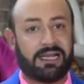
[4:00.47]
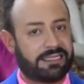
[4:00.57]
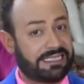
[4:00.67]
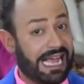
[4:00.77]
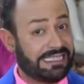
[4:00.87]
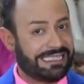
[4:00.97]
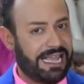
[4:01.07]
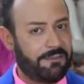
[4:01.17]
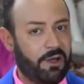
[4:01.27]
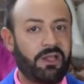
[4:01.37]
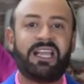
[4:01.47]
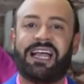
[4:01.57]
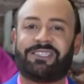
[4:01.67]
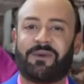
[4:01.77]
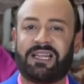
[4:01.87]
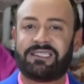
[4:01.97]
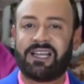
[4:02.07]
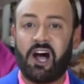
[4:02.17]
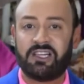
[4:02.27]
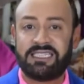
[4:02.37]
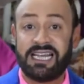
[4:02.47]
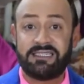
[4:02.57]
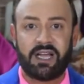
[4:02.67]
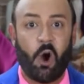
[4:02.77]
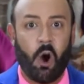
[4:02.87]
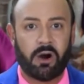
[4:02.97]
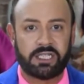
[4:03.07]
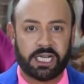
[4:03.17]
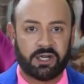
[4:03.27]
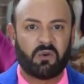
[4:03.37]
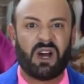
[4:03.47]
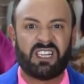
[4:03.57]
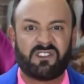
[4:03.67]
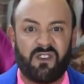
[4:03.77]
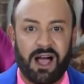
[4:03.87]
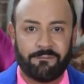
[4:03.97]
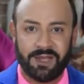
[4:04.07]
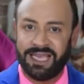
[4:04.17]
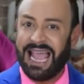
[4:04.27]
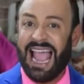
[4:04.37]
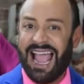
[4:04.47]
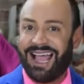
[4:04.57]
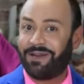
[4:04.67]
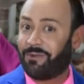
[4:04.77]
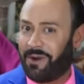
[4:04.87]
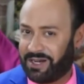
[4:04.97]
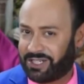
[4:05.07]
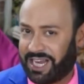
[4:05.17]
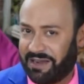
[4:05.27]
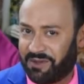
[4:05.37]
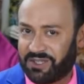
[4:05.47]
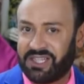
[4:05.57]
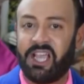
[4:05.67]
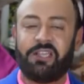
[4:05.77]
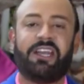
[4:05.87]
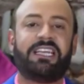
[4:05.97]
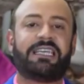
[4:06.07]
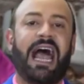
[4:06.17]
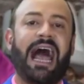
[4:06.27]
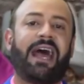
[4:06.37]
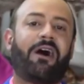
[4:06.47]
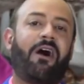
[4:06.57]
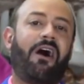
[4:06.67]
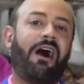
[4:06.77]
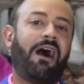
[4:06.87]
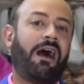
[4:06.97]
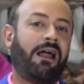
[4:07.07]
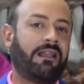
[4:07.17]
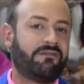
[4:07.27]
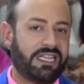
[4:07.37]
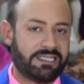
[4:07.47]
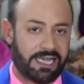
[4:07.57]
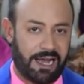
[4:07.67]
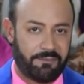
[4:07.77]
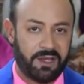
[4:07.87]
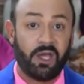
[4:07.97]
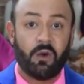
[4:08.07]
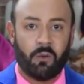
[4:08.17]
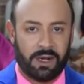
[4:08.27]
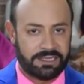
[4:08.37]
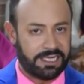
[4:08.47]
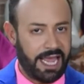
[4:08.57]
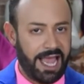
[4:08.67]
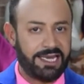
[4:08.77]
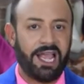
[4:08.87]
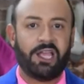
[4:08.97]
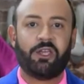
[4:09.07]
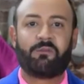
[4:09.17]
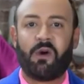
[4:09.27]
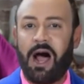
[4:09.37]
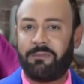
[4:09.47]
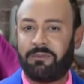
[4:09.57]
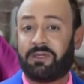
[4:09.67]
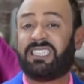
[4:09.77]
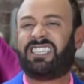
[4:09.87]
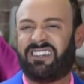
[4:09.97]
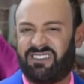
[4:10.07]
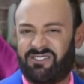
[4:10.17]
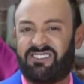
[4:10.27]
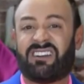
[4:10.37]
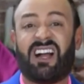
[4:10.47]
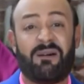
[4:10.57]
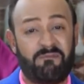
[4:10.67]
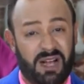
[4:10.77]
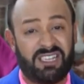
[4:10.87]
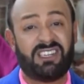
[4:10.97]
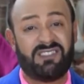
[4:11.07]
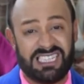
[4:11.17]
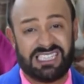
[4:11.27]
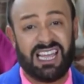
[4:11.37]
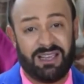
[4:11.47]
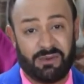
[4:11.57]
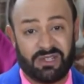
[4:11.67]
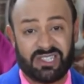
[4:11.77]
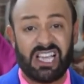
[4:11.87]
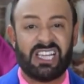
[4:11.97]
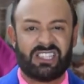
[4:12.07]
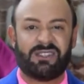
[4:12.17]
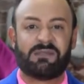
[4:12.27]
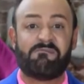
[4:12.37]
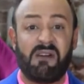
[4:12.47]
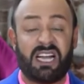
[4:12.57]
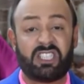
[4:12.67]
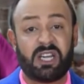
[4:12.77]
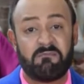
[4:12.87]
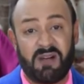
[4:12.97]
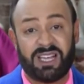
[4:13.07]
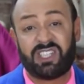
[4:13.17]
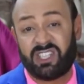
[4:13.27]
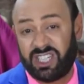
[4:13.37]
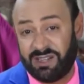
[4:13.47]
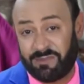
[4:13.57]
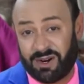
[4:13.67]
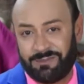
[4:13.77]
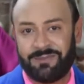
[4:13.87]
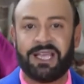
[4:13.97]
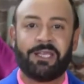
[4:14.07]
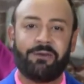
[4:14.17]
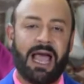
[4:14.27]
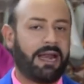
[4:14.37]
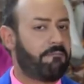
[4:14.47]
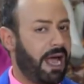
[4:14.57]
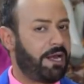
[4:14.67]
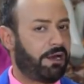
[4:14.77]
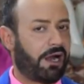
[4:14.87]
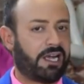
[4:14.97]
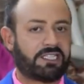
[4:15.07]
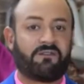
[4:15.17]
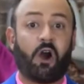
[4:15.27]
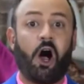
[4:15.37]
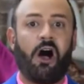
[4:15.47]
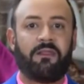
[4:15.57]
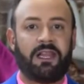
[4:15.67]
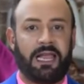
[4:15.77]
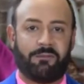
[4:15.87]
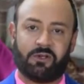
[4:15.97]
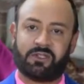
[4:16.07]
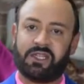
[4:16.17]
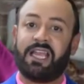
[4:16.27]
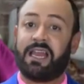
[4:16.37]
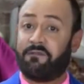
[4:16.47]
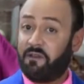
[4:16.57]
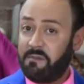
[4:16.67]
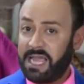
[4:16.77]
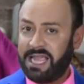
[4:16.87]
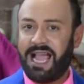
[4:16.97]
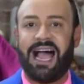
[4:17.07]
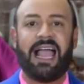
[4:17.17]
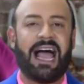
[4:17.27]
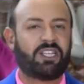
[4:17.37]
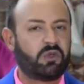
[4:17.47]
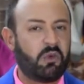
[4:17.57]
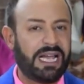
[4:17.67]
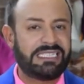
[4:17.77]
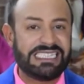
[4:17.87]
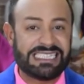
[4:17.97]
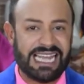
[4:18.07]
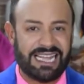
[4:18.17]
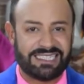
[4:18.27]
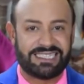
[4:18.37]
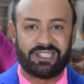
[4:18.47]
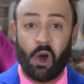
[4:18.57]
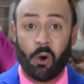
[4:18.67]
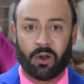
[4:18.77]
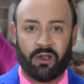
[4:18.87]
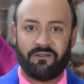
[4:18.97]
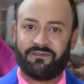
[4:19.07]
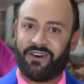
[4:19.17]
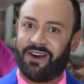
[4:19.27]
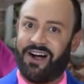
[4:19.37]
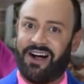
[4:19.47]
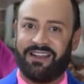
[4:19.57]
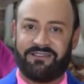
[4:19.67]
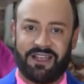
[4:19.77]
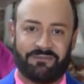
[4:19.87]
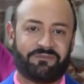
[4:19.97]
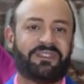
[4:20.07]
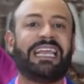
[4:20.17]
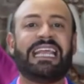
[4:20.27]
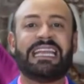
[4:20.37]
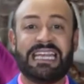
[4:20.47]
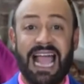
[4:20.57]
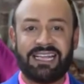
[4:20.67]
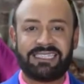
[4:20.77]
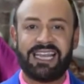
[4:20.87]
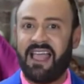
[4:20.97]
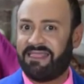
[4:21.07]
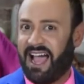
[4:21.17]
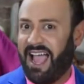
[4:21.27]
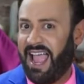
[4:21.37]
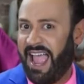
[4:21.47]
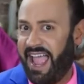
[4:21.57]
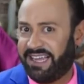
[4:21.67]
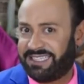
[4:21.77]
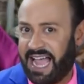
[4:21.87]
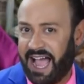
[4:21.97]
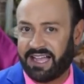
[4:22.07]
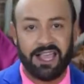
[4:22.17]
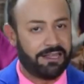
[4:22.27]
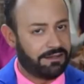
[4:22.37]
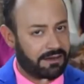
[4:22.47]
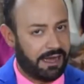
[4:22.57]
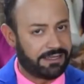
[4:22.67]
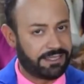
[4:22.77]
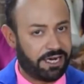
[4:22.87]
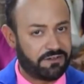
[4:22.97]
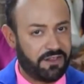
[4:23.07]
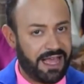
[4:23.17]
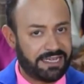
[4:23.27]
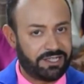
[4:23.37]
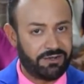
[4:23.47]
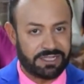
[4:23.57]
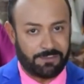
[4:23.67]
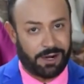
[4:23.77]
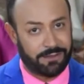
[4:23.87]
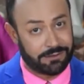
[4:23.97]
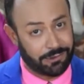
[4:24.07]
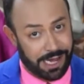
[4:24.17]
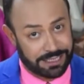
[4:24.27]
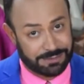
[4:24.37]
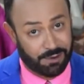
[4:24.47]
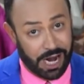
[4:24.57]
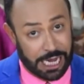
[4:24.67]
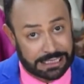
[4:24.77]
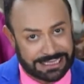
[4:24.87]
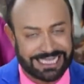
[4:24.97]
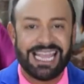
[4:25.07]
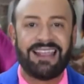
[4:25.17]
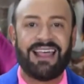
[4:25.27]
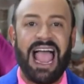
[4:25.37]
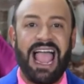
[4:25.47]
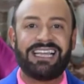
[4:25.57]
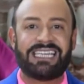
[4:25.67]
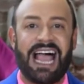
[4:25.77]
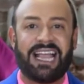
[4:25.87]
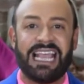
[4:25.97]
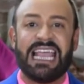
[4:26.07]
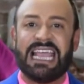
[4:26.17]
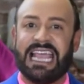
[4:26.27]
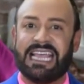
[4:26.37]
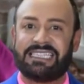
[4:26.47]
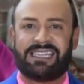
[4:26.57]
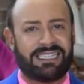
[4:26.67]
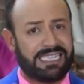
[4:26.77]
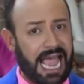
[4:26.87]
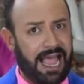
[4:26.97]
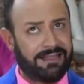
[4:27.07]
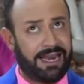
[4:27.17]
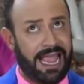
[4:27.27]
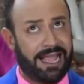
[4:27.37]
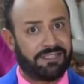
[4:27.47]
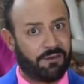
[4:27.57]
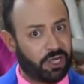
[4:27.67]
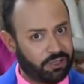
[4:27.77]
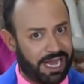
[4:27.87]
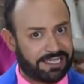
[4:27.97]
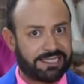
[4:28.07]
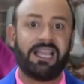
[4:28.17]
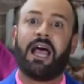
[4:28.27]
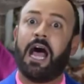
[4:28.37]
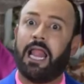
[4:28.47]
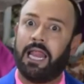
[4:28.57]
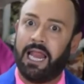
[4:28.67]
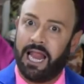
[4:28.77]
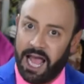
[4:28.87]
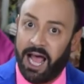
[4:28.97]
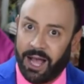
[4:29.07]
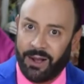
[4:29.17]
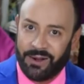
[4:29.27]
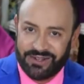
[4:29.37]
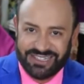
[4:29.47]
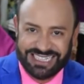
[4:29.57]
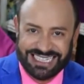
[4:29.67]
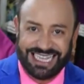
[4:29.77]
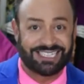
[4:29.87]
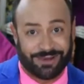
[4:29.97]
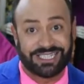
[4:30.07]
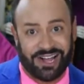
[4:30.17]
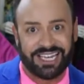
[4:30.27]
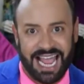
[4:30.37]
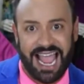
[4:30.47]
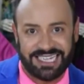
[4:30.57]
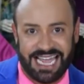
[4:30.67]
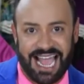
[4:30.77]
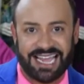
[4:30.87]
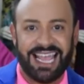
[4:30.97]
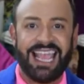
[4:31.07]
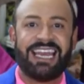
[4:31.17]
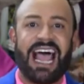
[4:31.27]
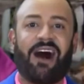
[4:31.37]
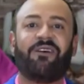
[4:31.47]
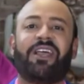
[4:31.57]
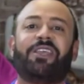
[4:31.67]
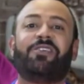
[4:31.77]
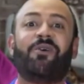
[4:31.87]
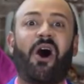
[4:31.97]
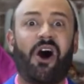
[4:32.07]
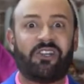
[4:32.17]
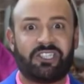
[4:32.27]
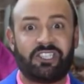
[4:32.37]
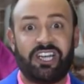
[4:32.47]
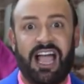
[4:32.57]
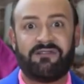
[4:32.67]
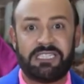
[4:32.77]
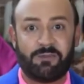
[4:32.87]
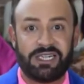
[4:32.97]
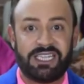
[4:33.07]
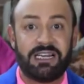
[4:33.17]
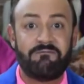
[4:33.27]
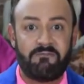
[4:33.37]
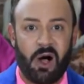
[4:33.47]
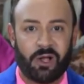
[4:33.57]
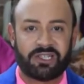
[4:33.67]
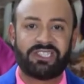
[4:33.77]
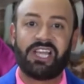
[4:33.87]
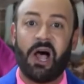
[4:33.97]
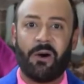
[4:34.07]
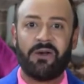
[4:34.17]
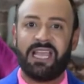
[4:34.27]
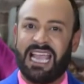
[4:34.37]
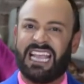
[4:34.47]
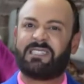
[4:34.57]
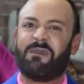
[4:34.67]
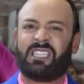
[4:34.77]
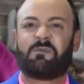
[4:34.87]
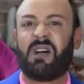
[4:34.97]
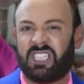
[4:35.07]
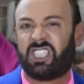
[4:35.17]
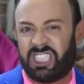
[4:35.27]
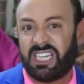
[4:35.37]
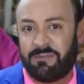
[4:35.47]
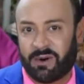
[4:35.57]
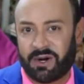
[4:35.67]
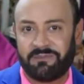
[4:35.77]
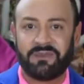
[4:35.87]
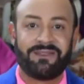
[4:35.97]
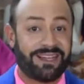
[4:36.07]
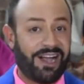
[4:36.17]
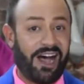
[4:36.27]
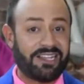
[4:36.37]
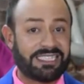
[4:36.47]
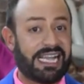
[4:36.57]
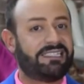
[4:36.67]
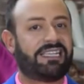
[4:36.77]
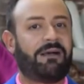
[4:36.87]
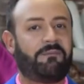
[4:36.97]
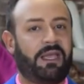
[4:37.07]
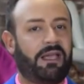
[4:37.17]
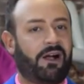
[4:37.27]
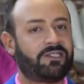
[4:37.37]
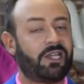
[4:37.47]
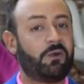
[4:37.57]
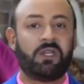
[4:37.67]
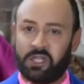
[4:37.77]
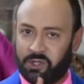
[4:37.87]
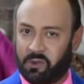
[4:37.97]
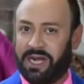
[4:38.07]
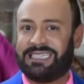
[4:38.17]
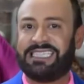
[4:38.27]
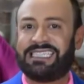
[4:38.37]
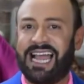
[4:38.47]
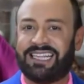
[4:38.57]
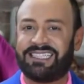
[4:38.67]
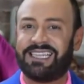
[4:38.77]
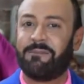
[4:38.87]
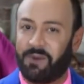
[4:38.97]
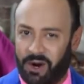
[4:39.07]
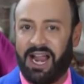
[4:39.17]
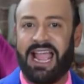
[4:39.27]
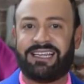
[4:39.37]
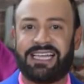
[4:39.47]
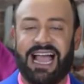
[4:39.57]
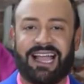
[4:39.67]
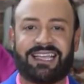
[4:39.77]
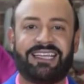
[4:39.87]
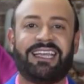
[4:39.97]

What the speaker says: a size label, as well as content, origin, where it's from, and wash labels. You need to add all of these up. Once again, you probably should order a bunch of these labels, so it's much cheaper. You add a minor cost for all the labels. Now for me, I add 20 cents total for all of them. Next, the hang tag. You gotta charge for that too as part of the dress price. The hang tag is the tag that hangs from your dress. Hello. That's why it's called a hang tag. Now, you also should have these printed in bulk, so it's much cheaper. The cost ends up being also 20 cents per hang tag.